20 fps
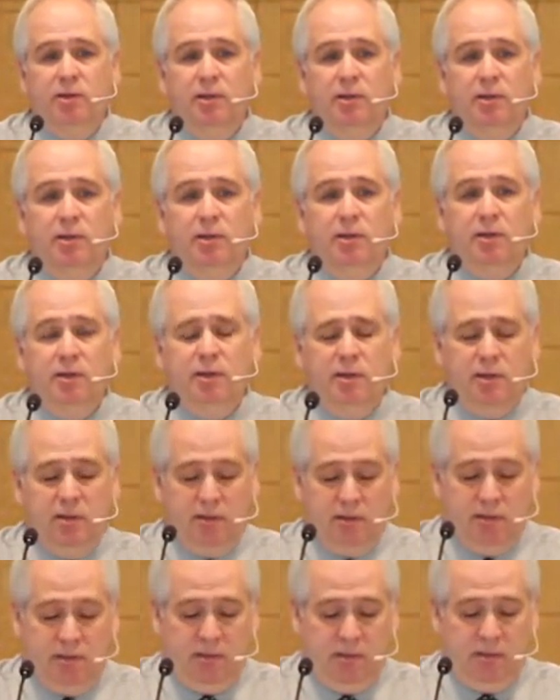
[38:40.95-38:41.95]

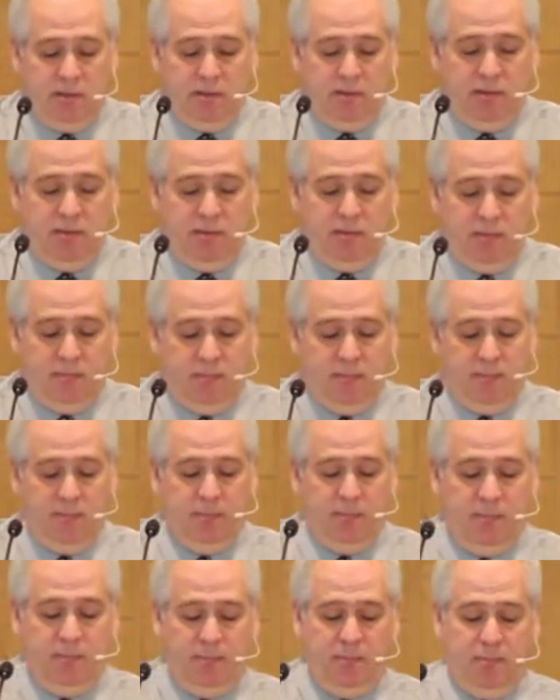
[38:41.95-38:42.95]

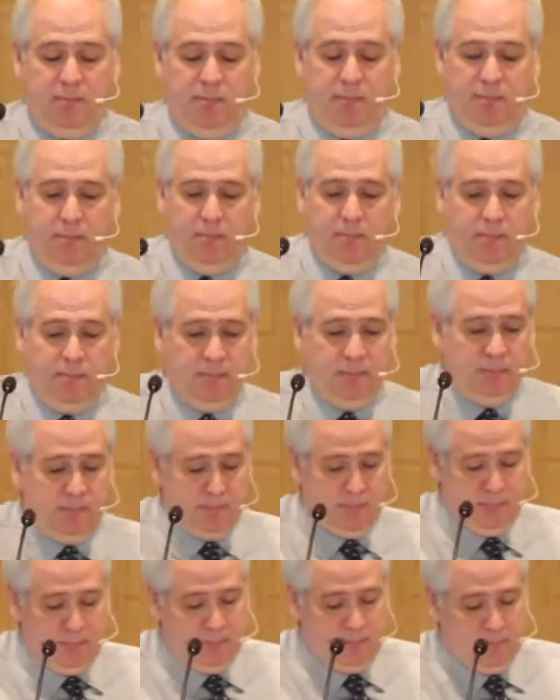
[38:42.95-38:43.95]

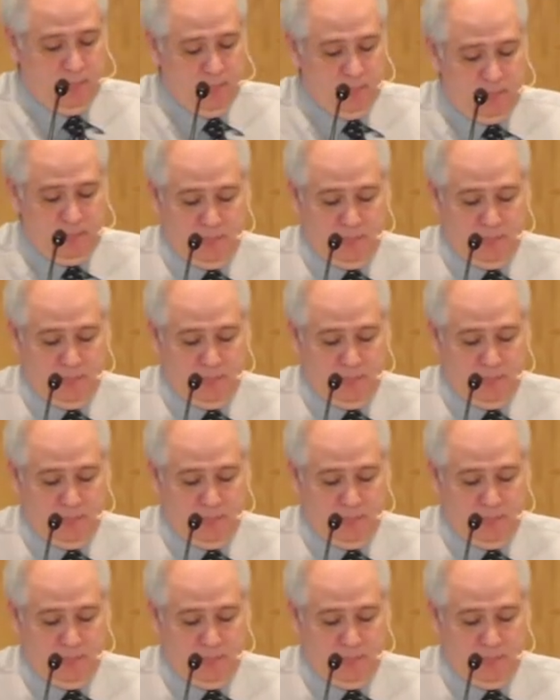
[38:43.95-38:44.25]
(no one is talking)